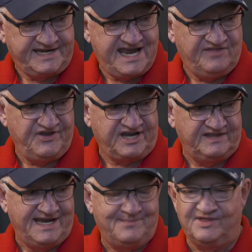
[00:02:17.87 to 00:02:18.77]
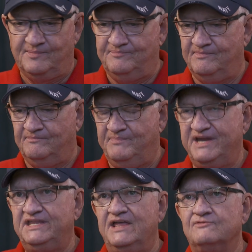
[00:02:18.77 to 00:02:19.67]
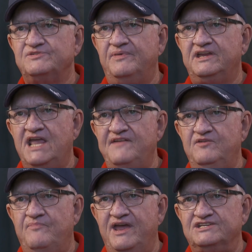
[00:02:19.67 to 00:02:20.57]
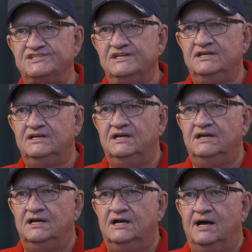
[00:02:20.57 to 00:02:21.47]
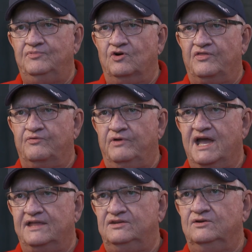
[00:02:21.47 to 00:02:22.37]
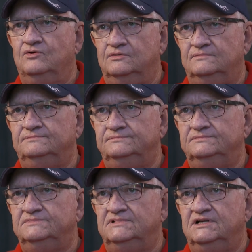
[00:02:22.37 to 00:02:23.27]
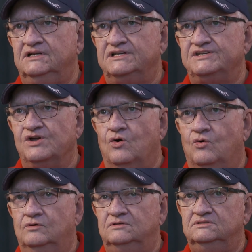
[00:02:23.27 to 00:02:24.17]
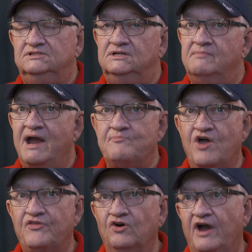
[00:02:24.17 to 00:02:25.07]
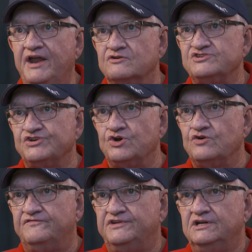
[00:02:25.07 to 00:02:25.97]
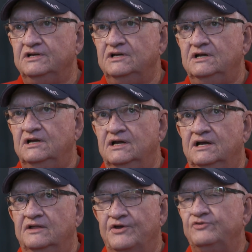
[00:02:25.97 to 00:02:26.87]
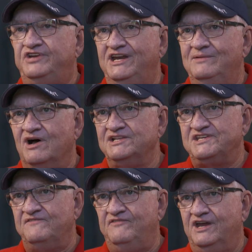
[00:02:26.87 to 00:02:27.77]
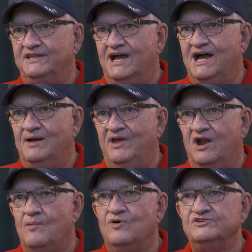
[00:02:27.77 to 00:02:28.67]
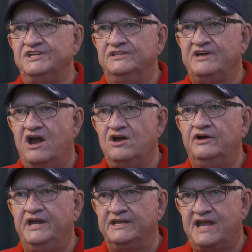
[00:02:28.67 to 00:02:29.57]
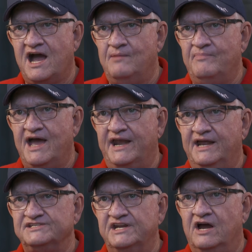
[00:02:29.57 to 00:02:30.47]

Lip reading: can't think of the name of there was a big Navy base up north we got to. So my brother later served 13 months in Vietnam and almost entirely in combat as an